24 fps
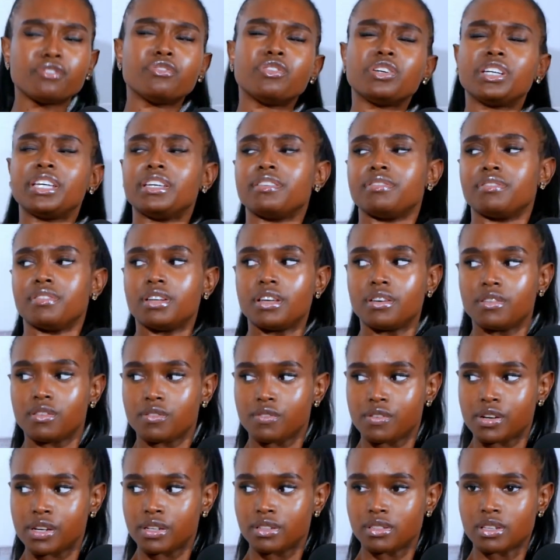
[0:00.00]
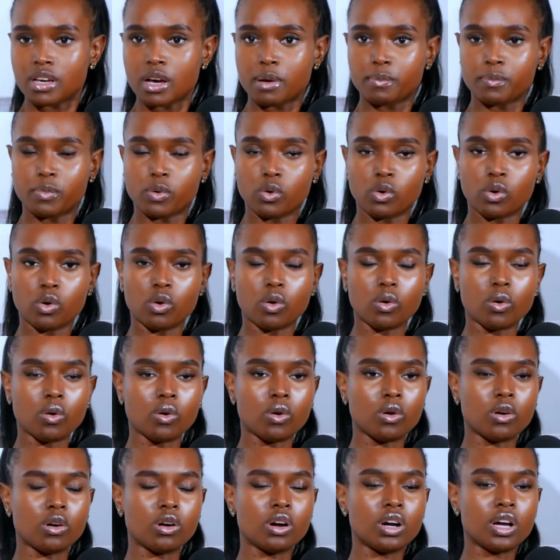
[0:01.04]
their forgiveness, for example,
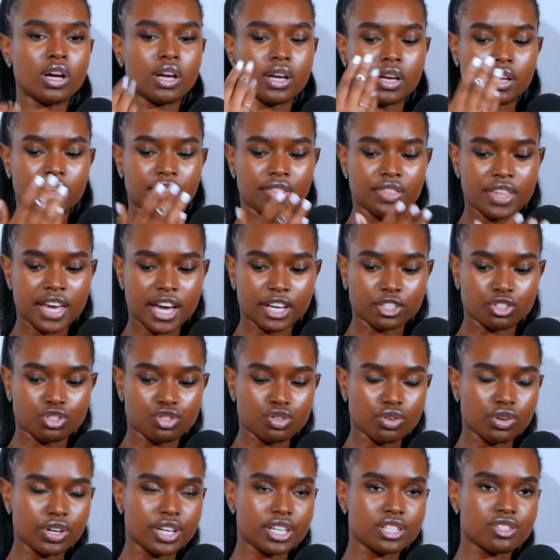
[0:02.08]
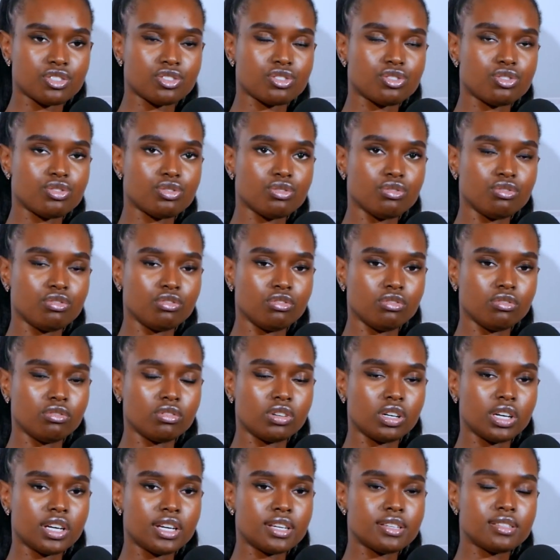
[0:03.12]
or their choice
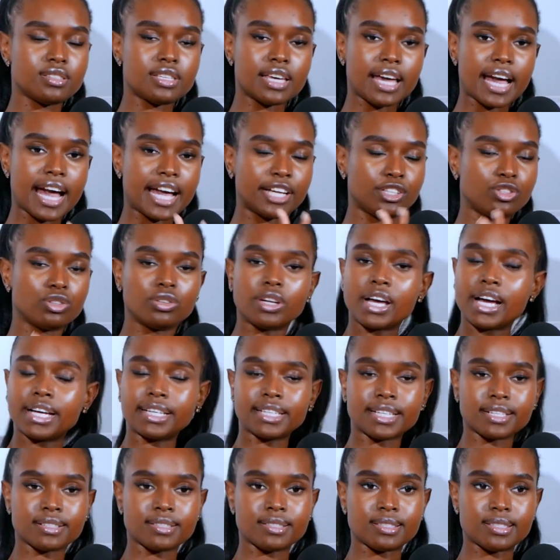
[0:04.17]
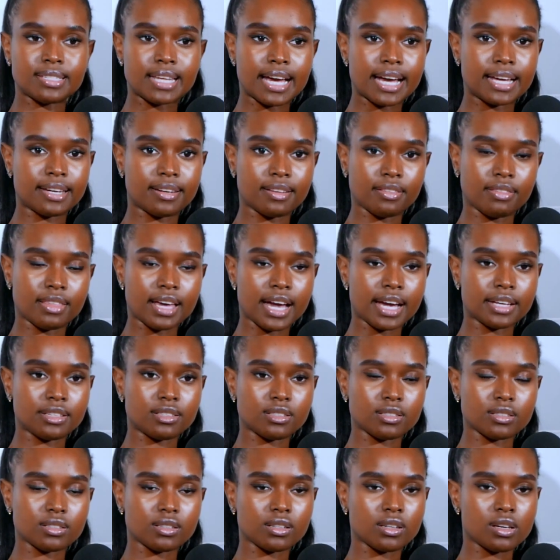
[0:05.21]
to say, I don't understand
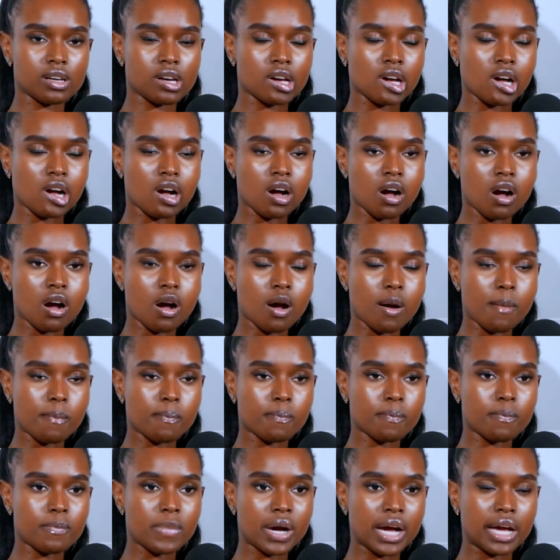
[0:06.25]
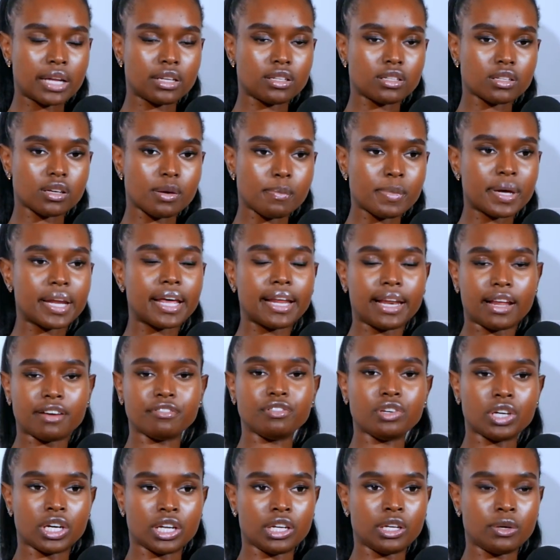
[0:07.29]
that. Um, but but I
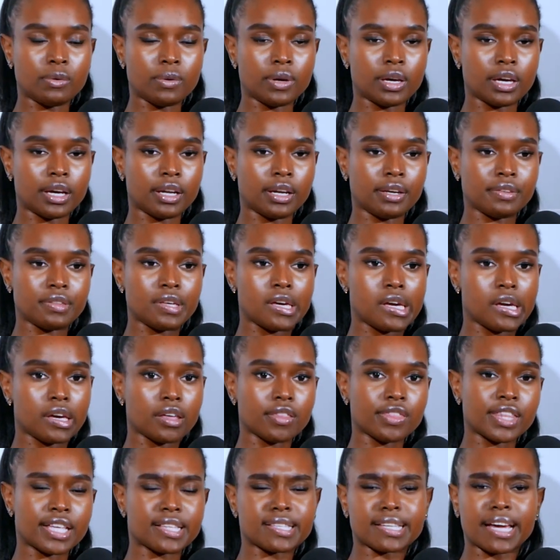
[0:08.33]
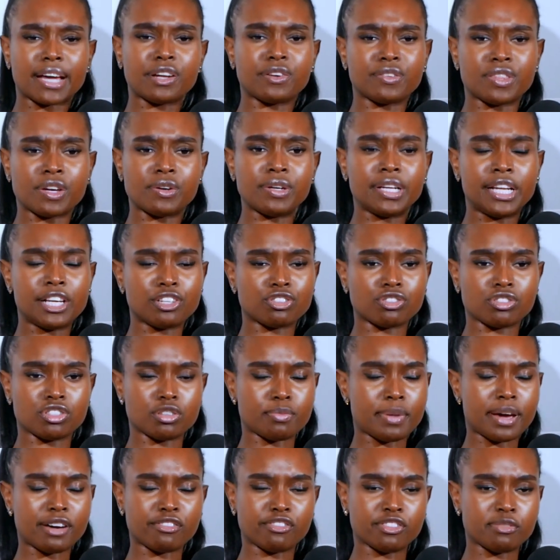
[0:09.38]
love you anyway, and I think that's kind of the
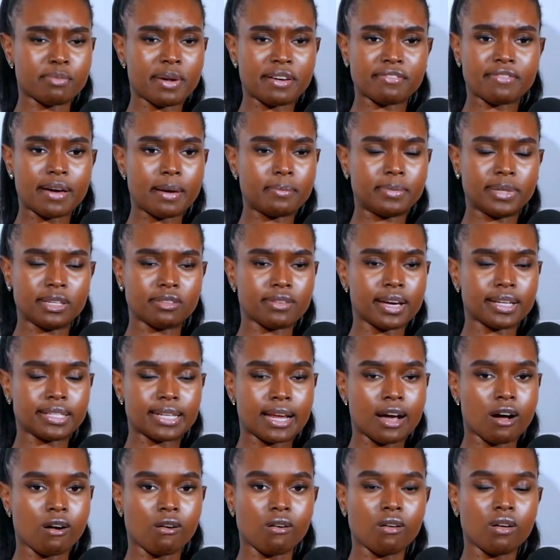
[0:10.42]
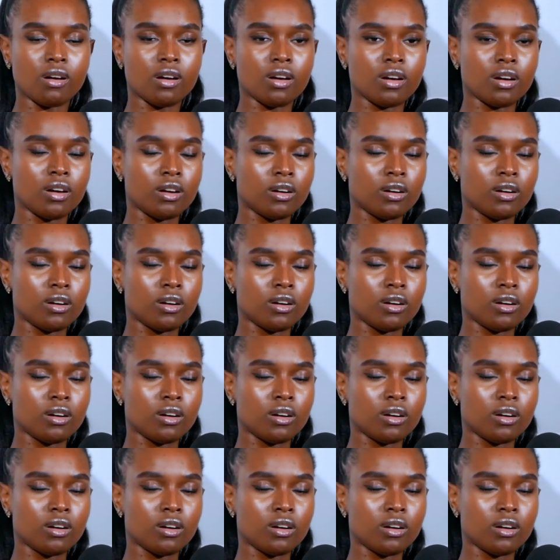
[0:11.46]
relationship I have with my family right now,